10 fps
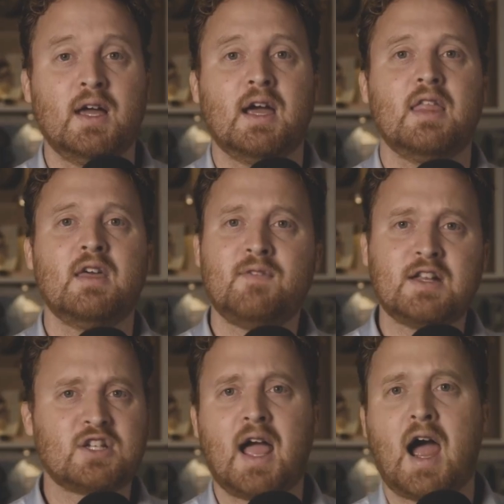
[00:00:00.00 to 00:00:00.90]
And then
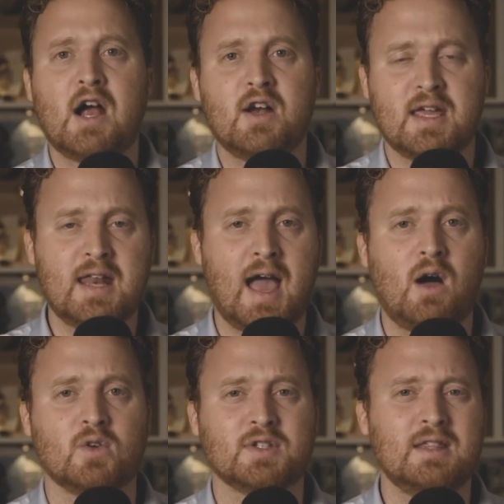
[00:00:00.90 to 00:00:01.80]
eventually I hired
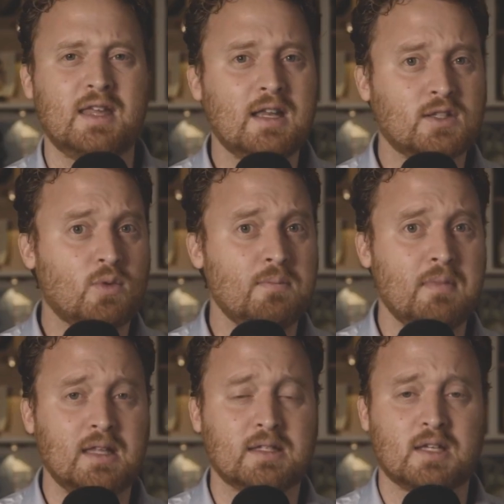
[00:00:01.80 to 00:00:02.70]
in-house. And that's what
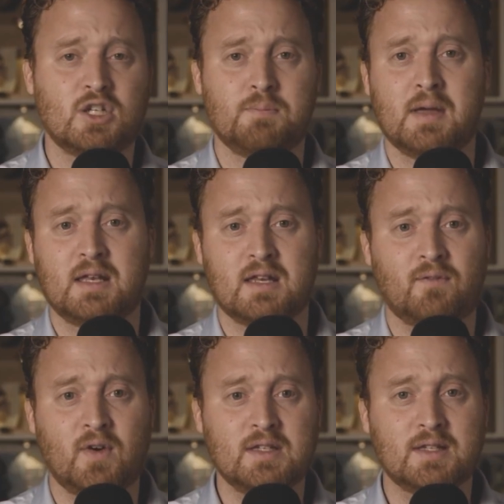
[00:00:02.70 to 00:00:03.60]
made such a big
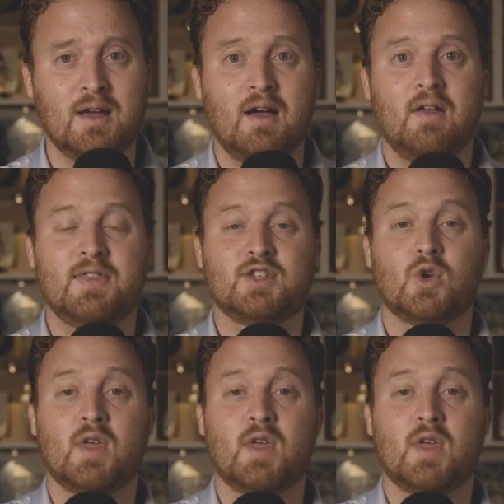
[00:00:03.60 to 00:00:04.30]
difference, so that